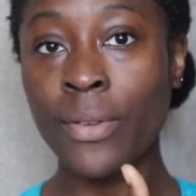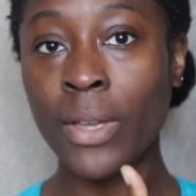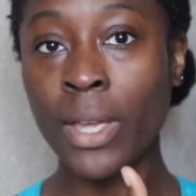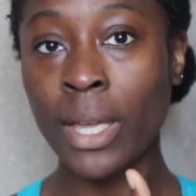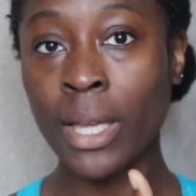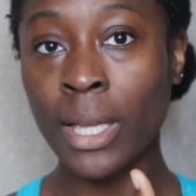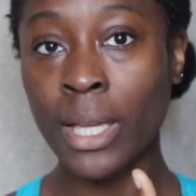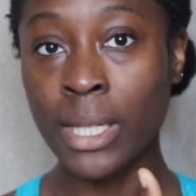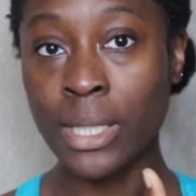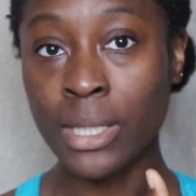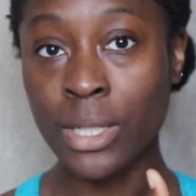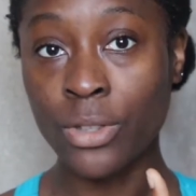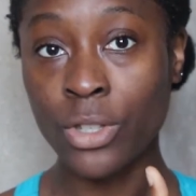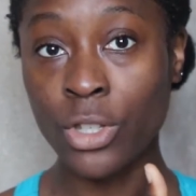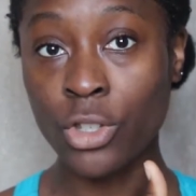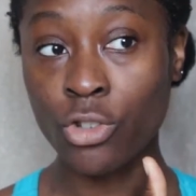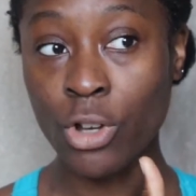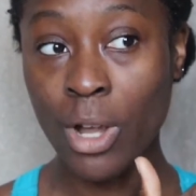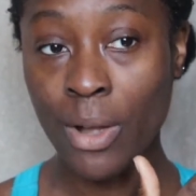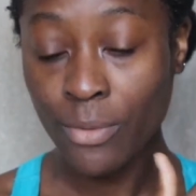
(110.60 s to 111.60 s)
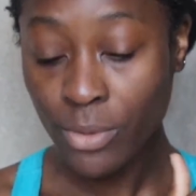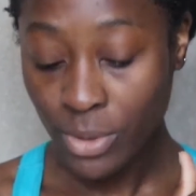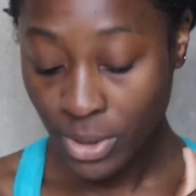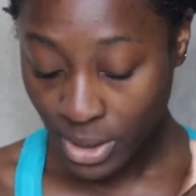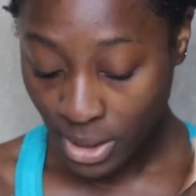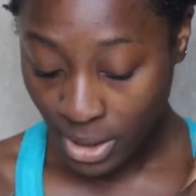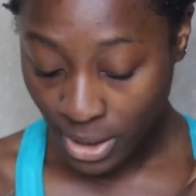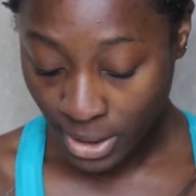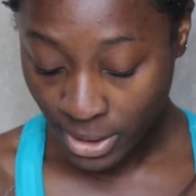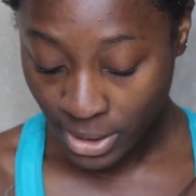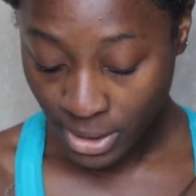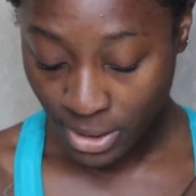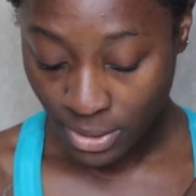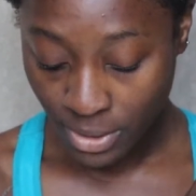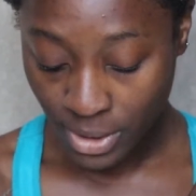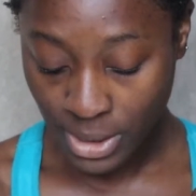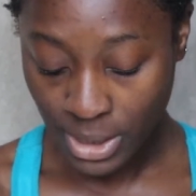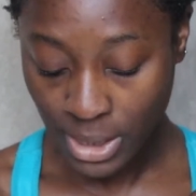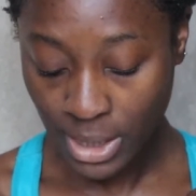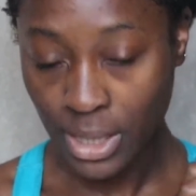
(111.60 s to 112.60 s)
have here is the travel size, so
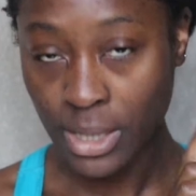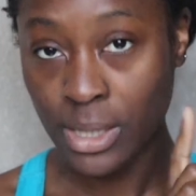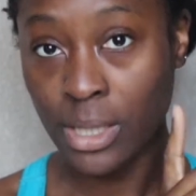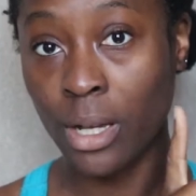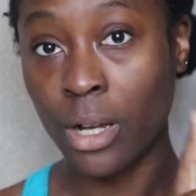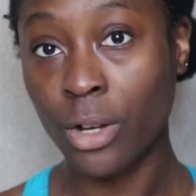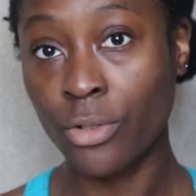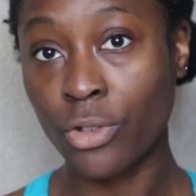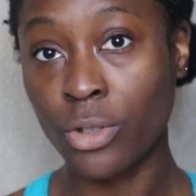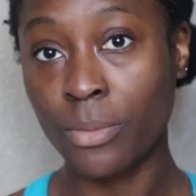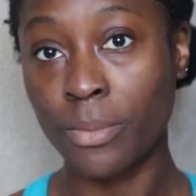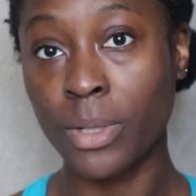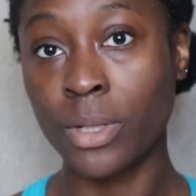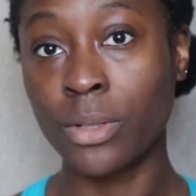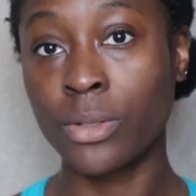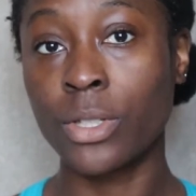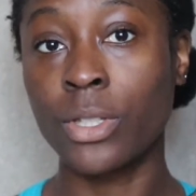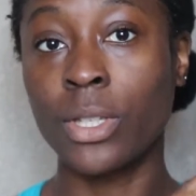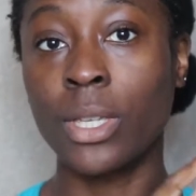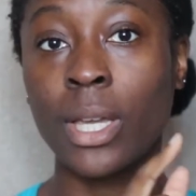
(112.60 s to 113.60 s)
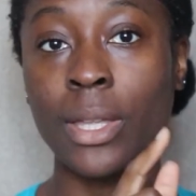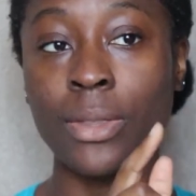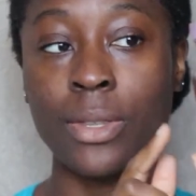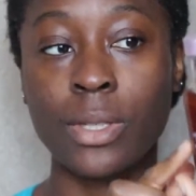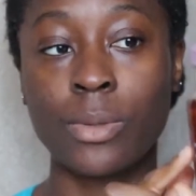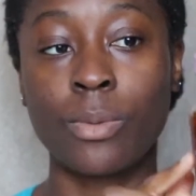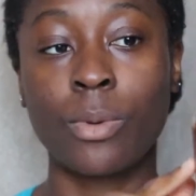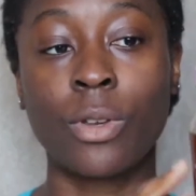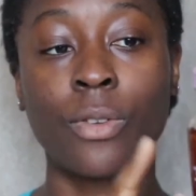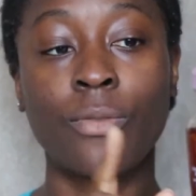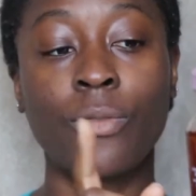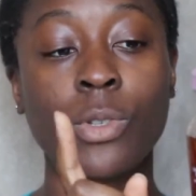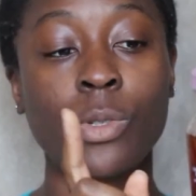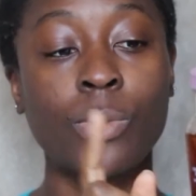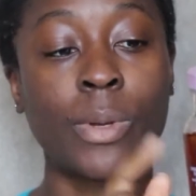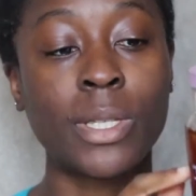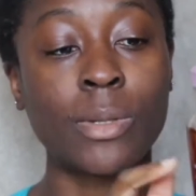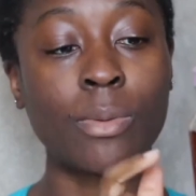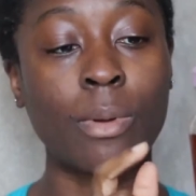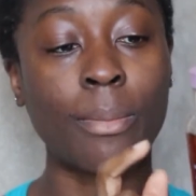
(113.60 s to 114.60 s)
this is 100ml, so you can get this one for
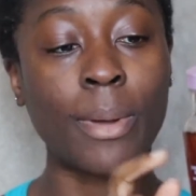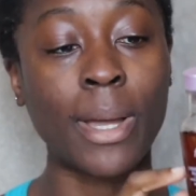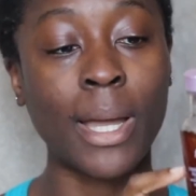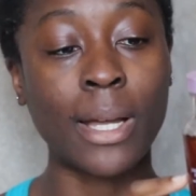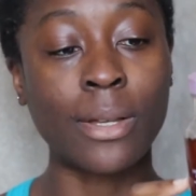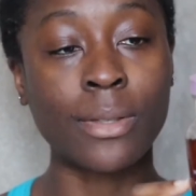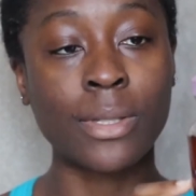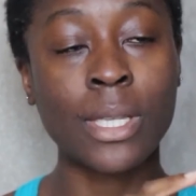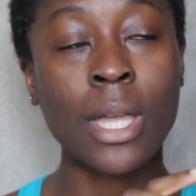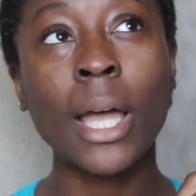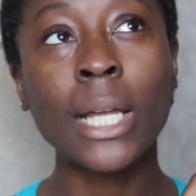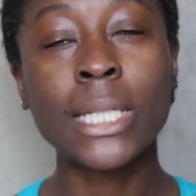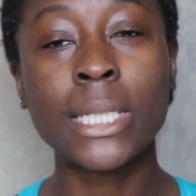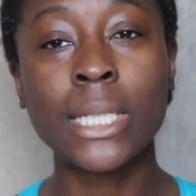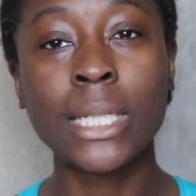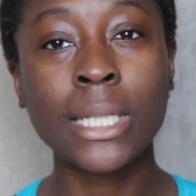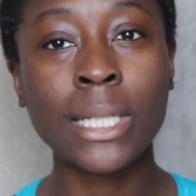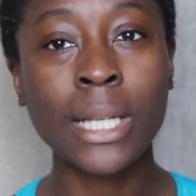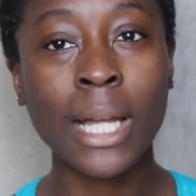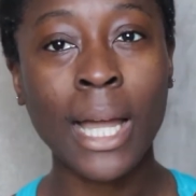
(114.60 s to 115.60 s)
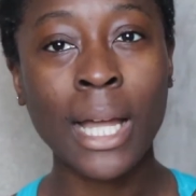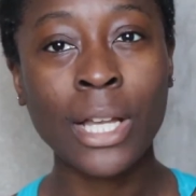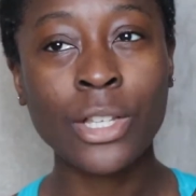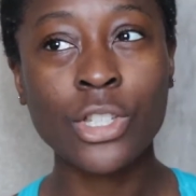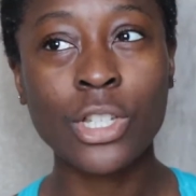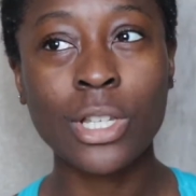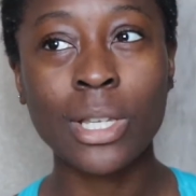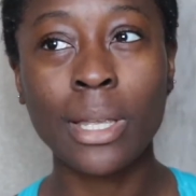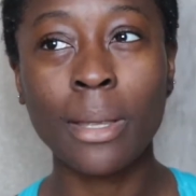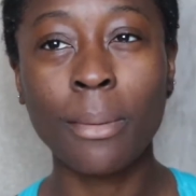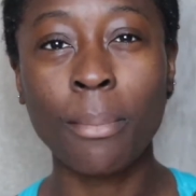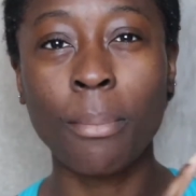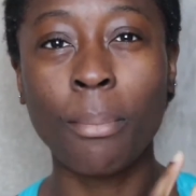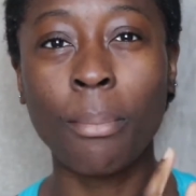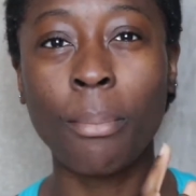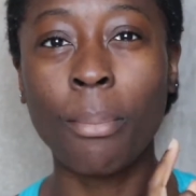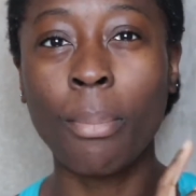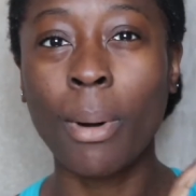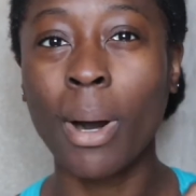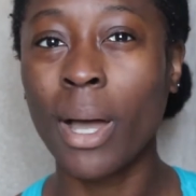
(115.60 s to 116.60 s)
£21. I didn't actually
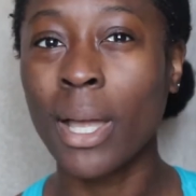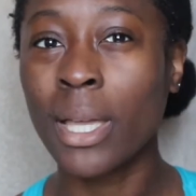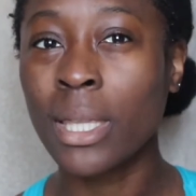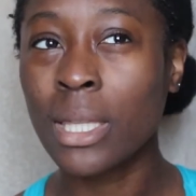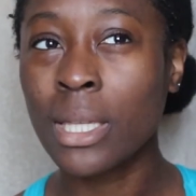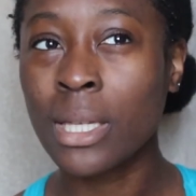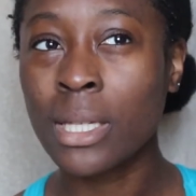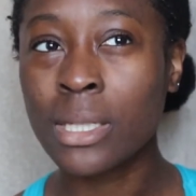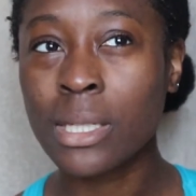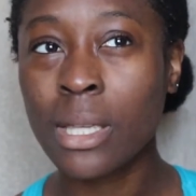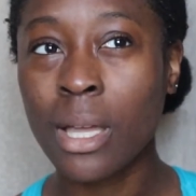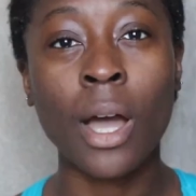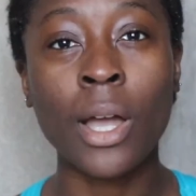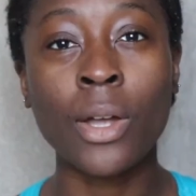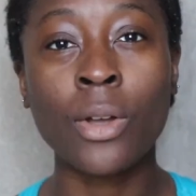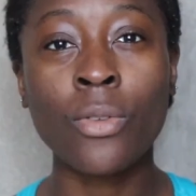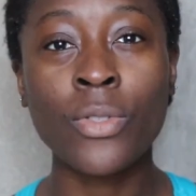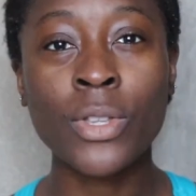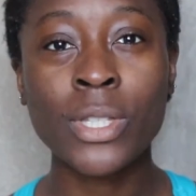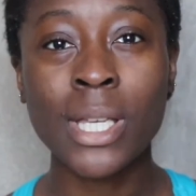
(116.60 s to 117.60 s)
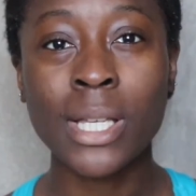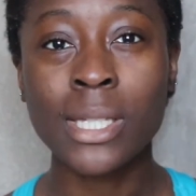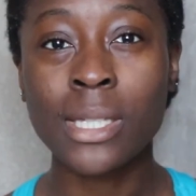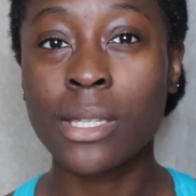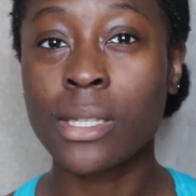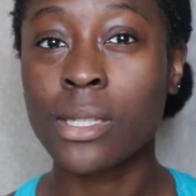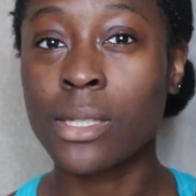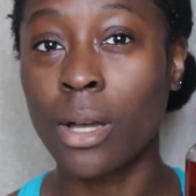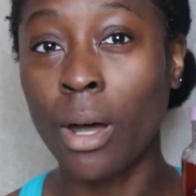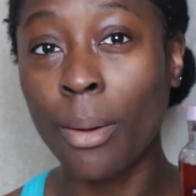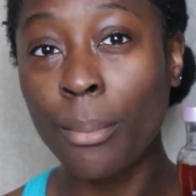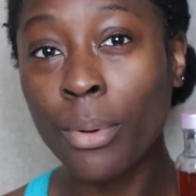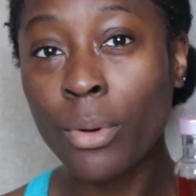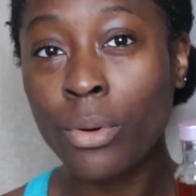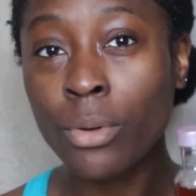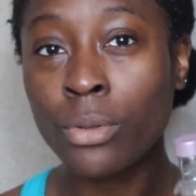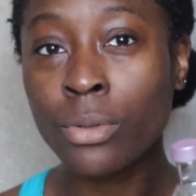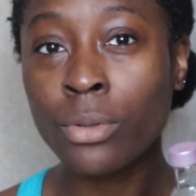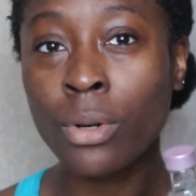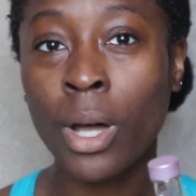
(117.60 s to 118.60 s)
buy this, I got this as a
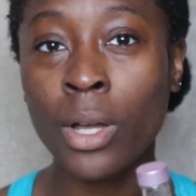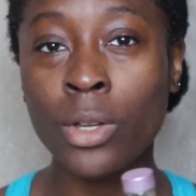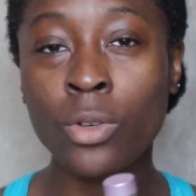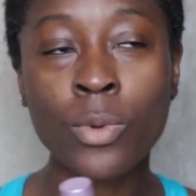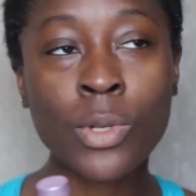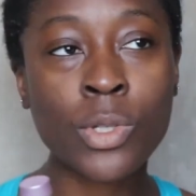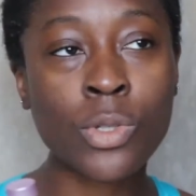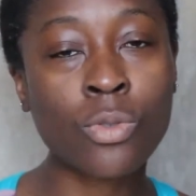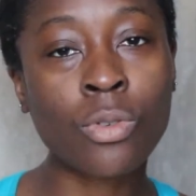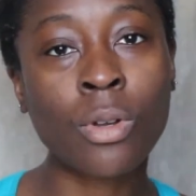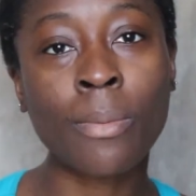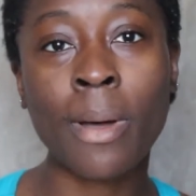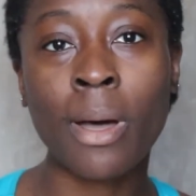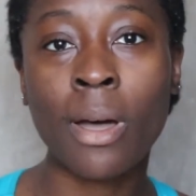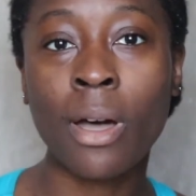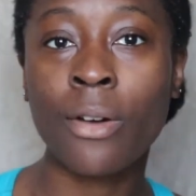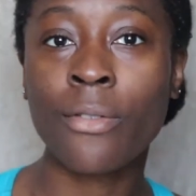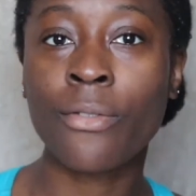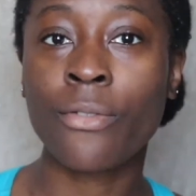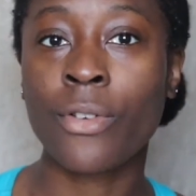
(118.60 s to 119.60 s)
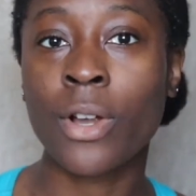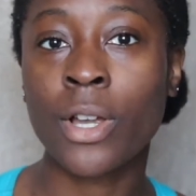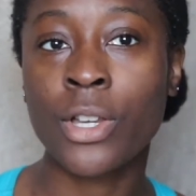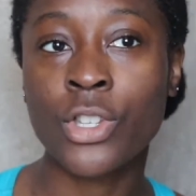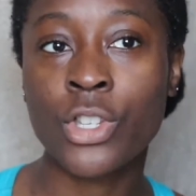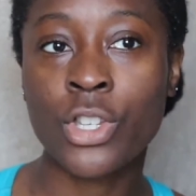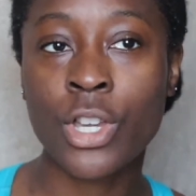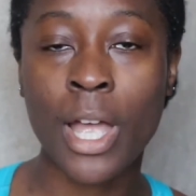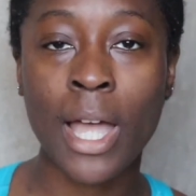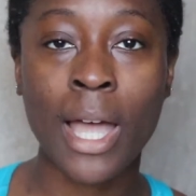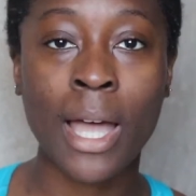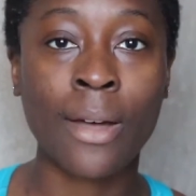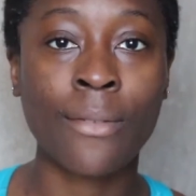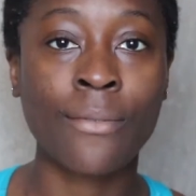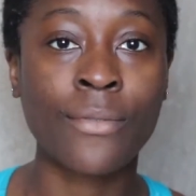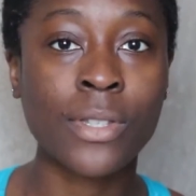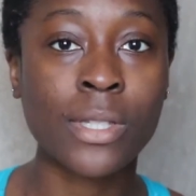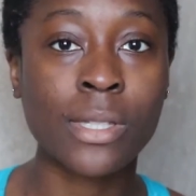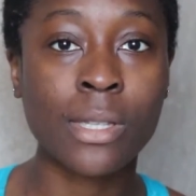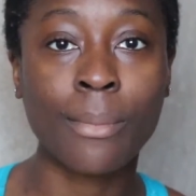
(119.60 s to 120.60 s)
sample. I always talk about how Fresh have
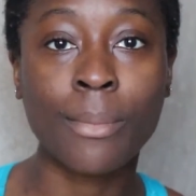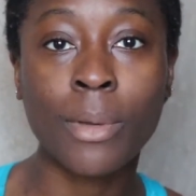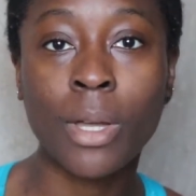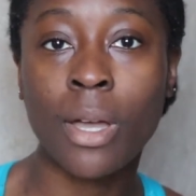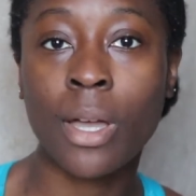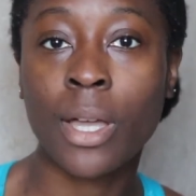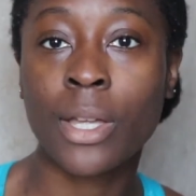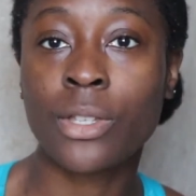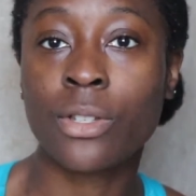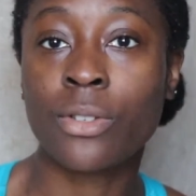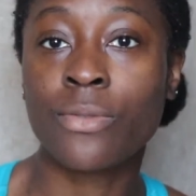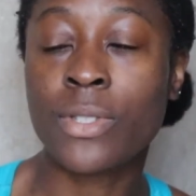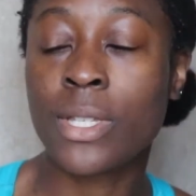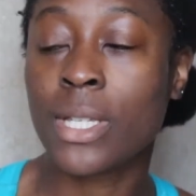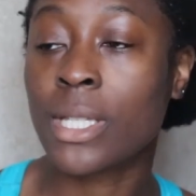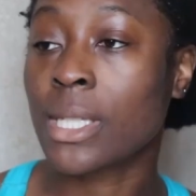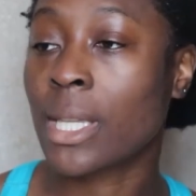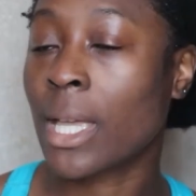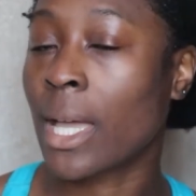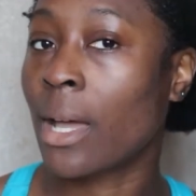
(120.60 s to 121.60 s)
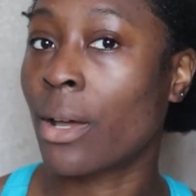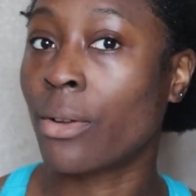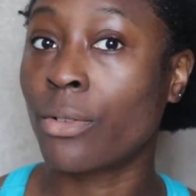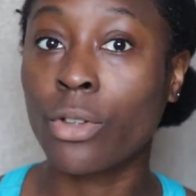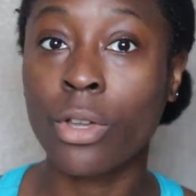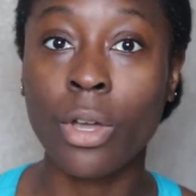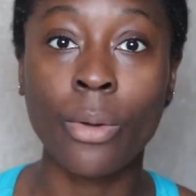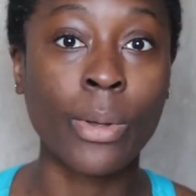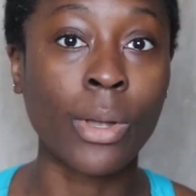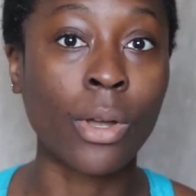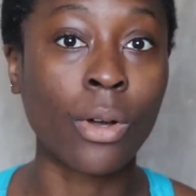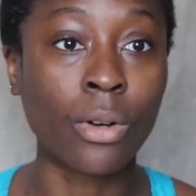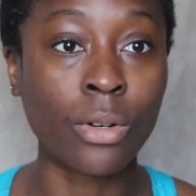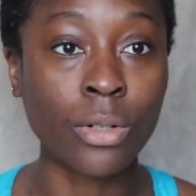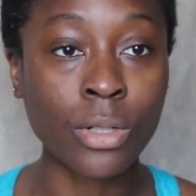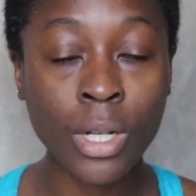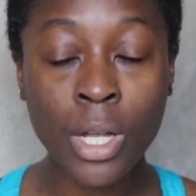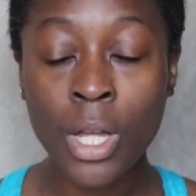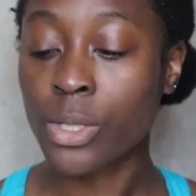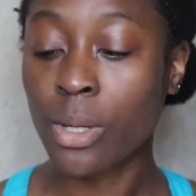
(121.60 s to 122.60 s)
some kind of discount going
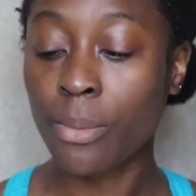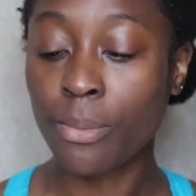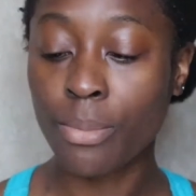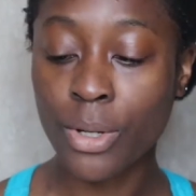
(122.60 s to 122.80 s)
on, so